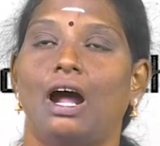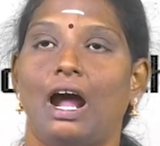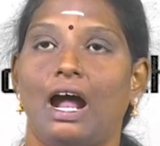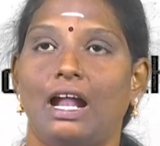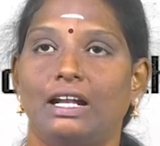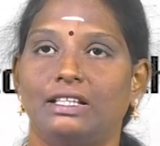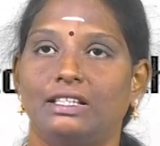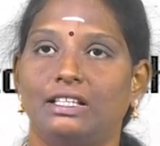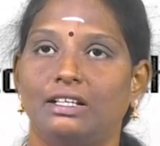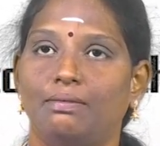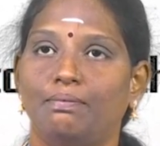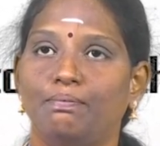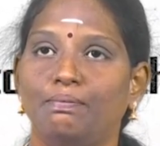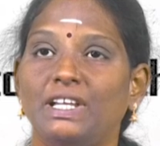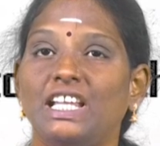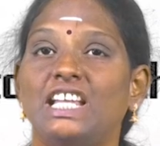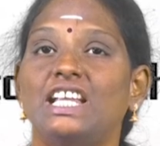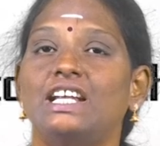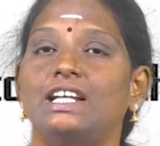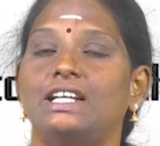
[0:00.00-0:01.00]
at the
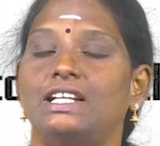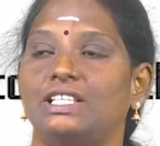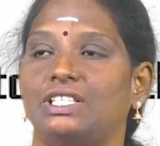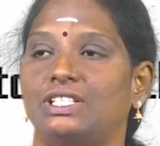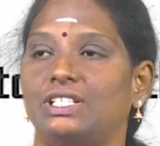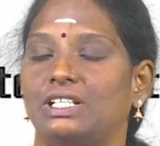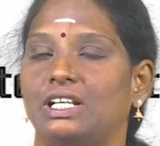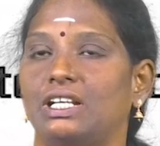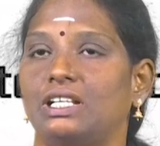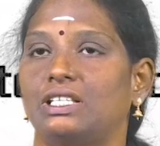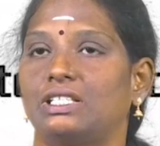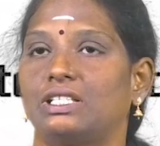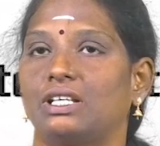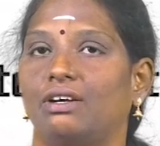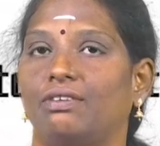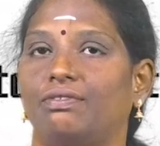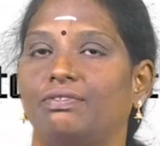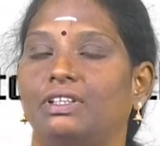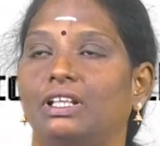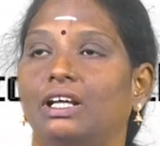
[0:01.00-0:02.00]
mean distance
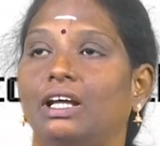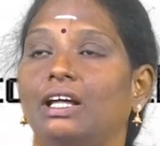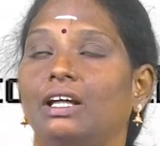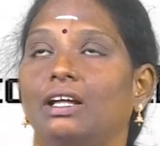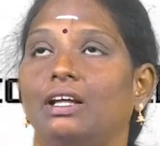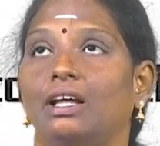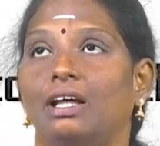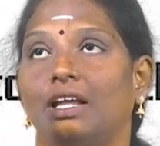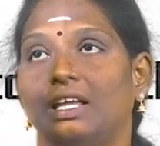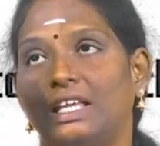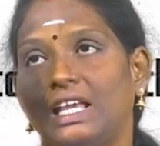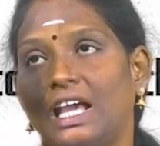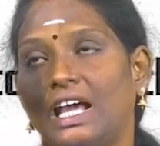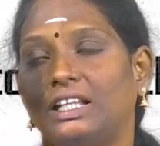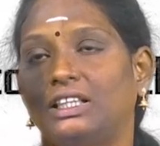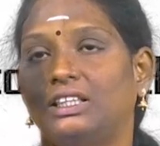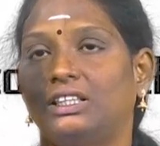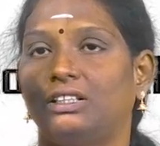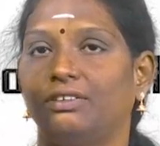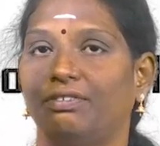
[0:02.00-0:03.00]
of the
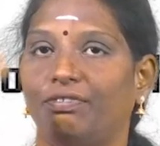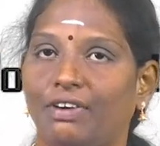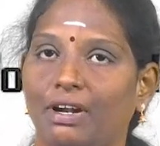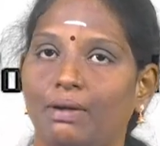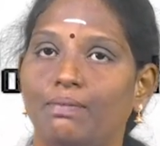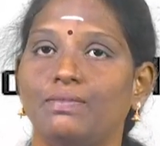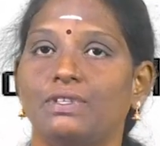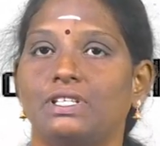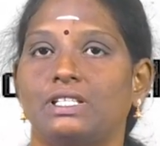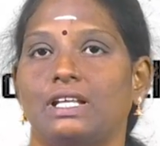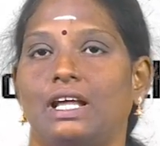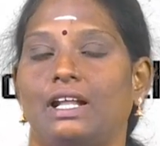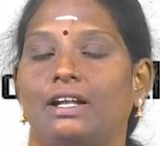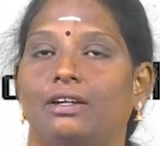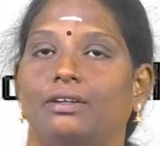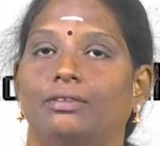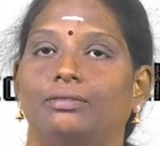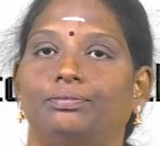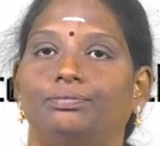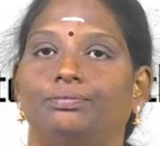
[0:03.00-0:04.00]
earth from sun.
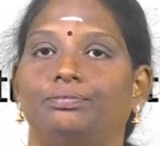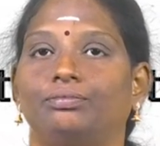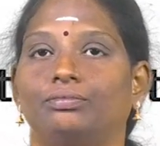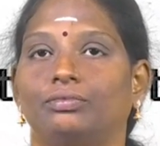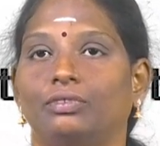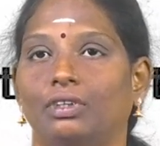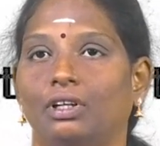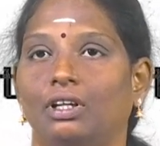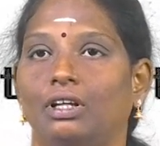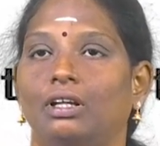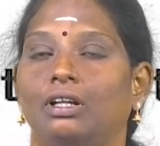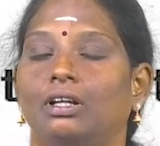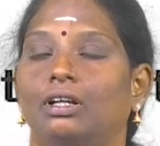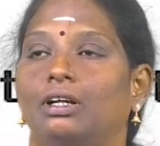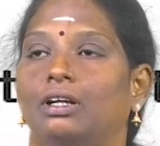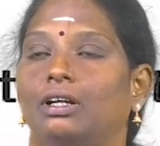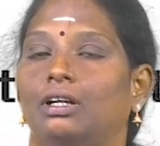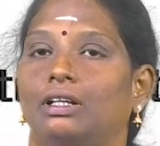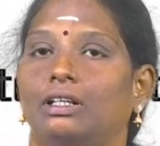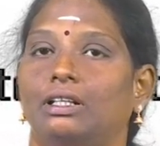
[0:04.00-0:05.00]

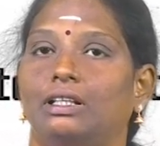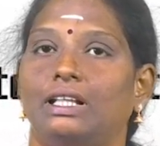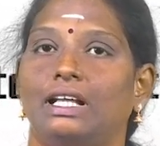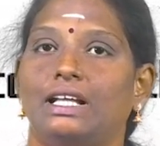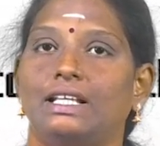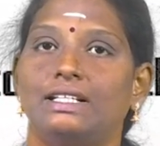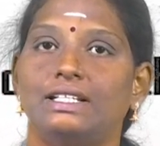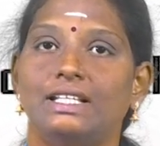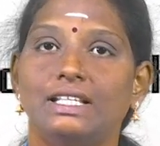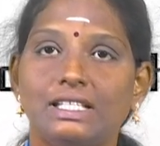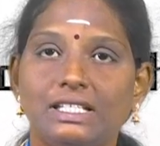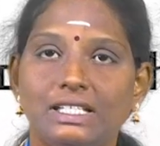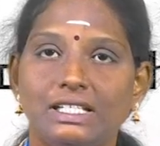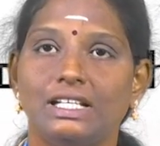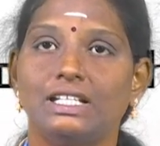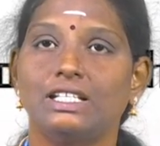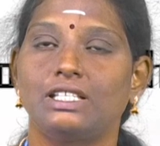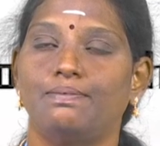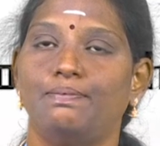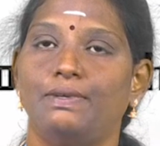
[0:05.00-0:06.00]
The
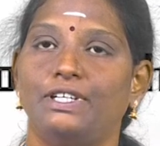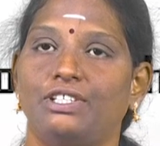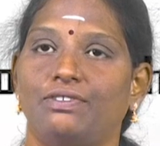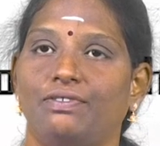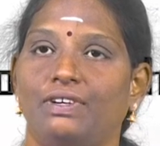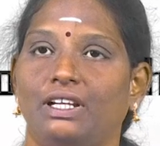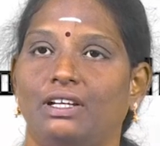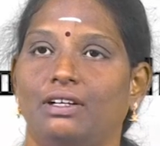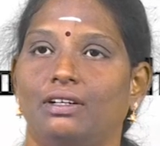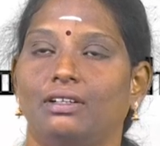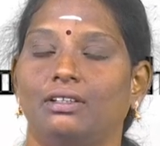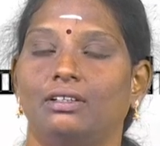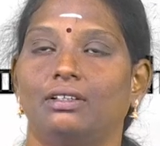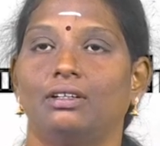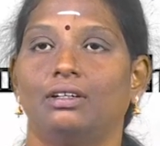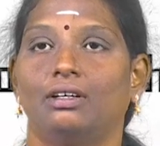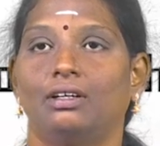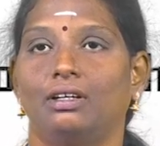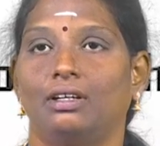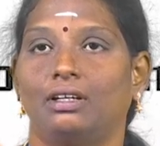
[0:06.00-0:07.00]
distance between
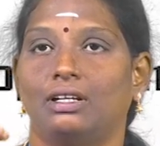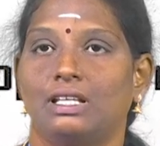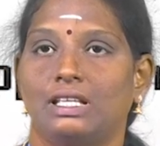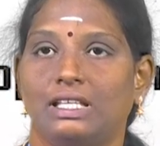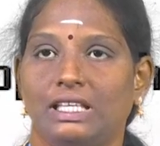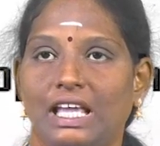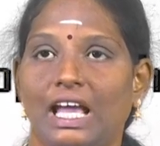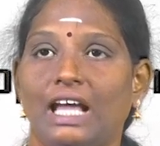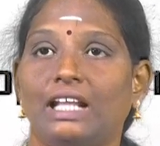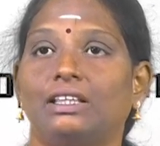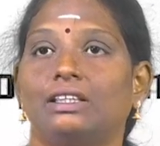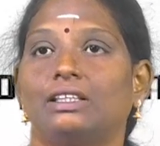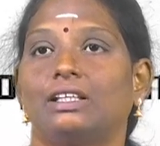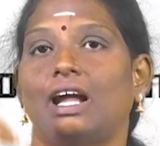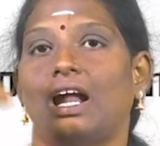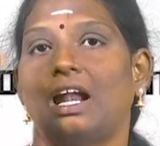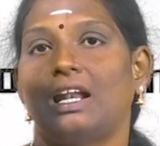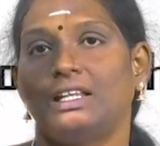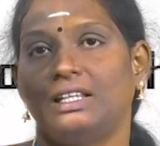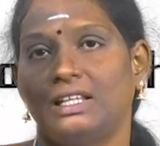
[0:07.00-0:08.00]
earth
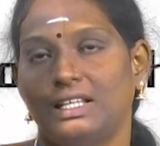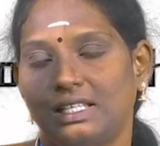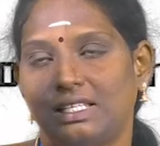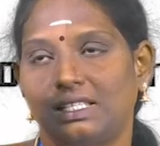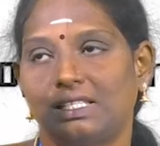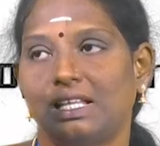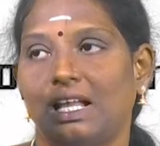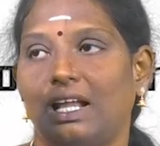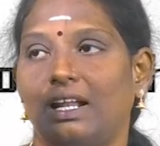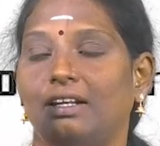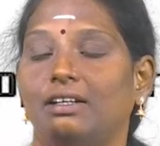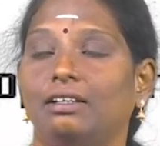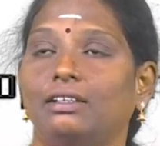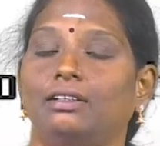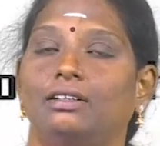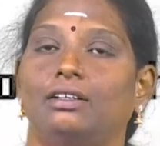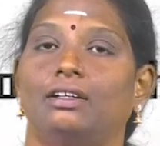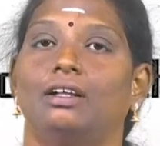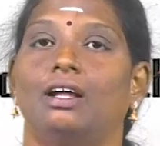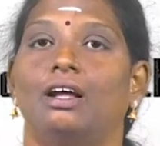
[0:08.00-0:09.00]
and the
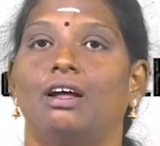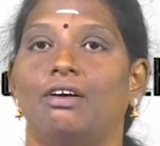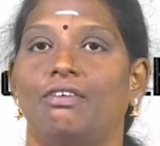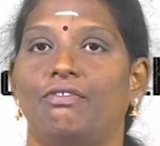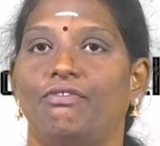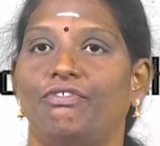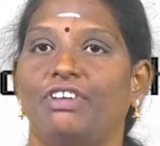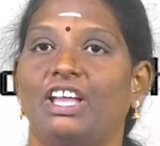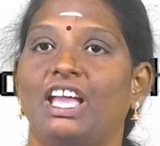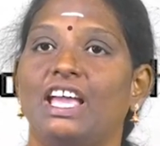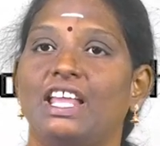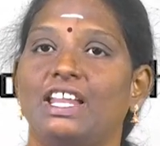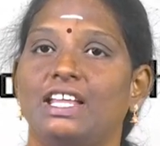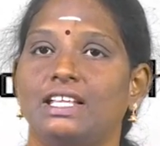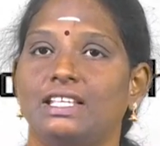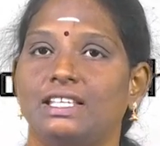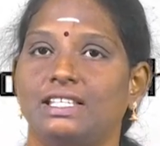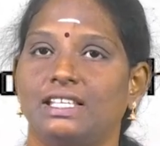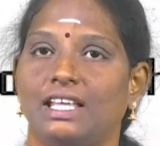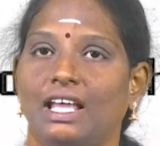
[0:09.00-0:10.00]
sun
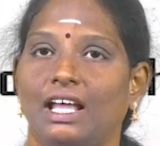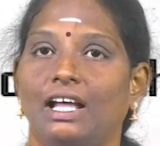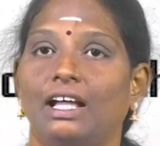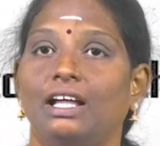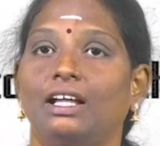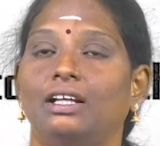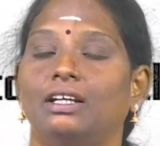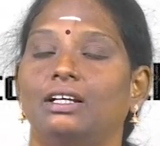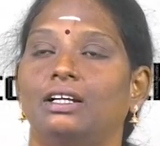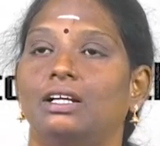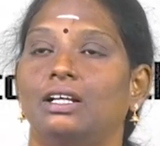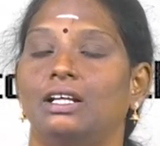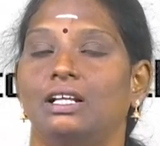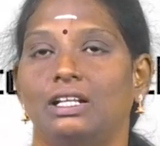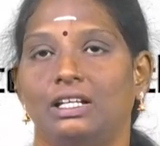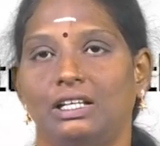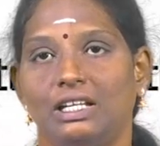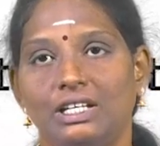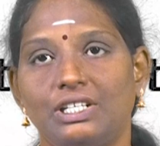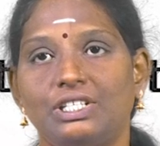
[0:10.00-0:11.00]
varies a
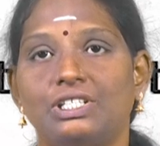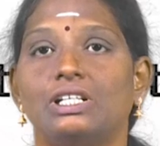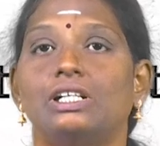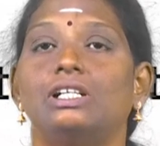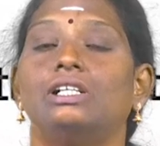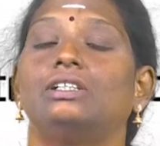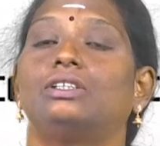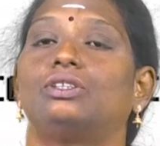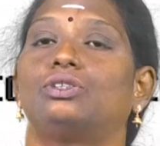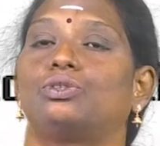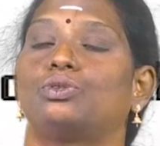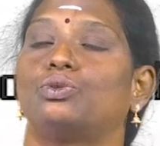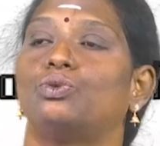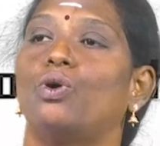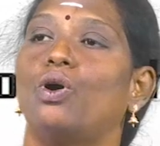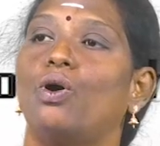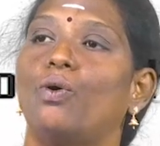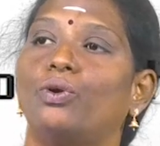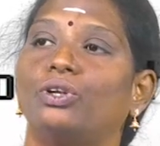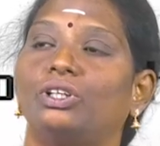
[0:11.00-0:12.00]
little
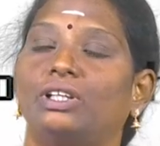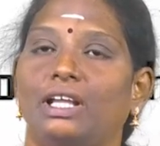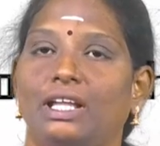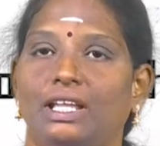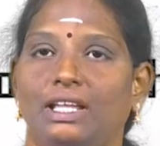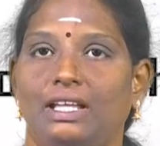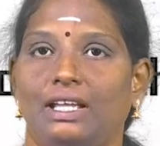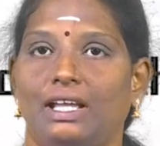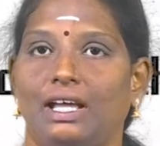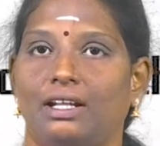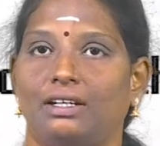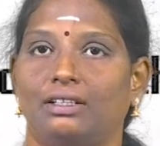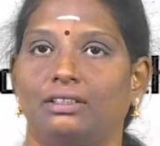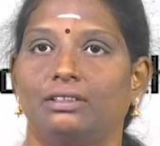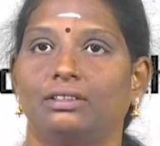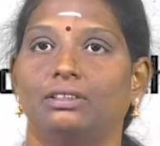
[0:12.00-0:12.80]
throughout the year.